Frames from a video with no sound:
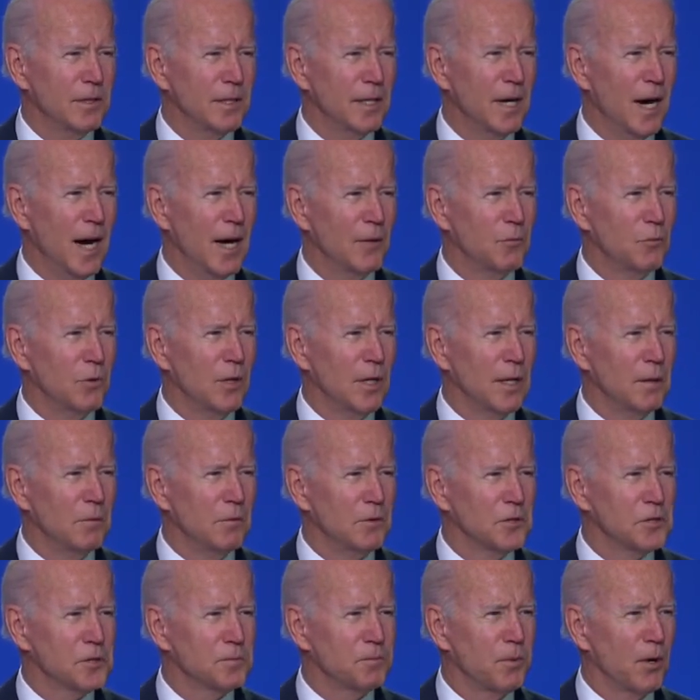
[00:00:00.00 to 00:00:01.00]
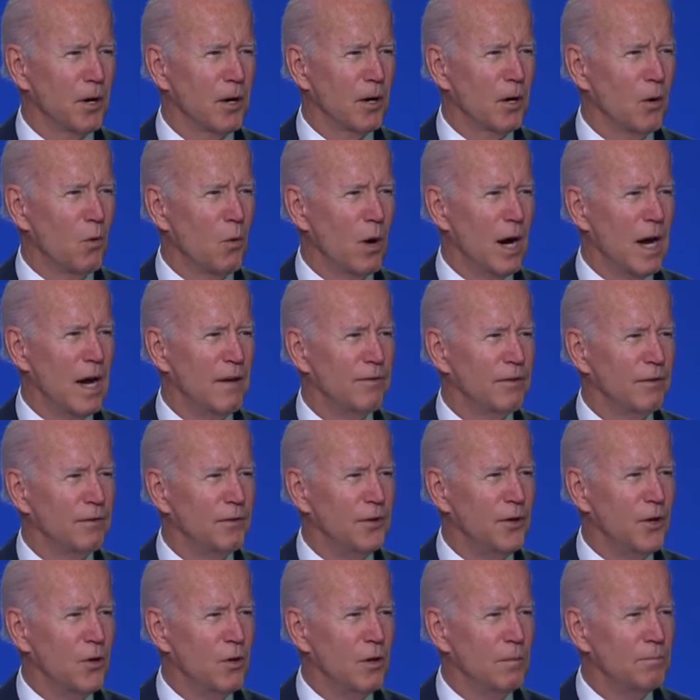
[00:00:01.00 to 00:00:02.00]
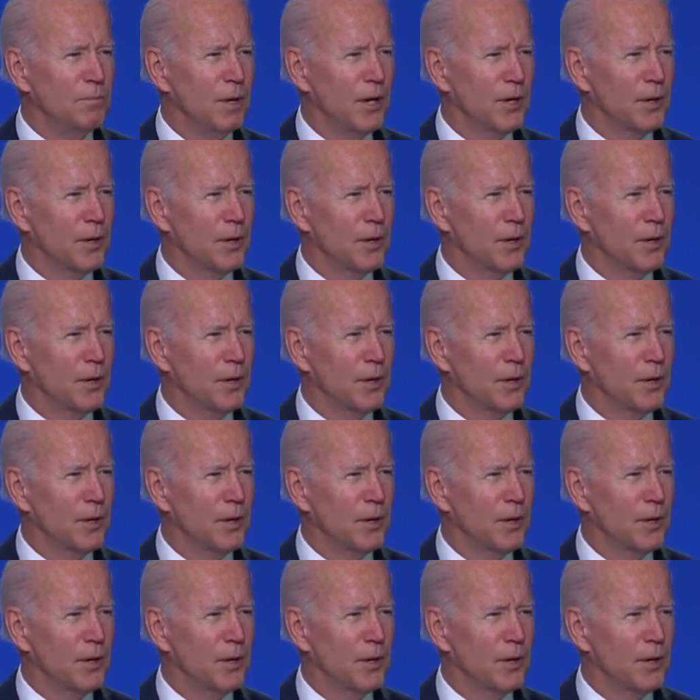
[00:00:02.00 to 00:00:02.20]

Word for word: God willing, will spur a wave of new and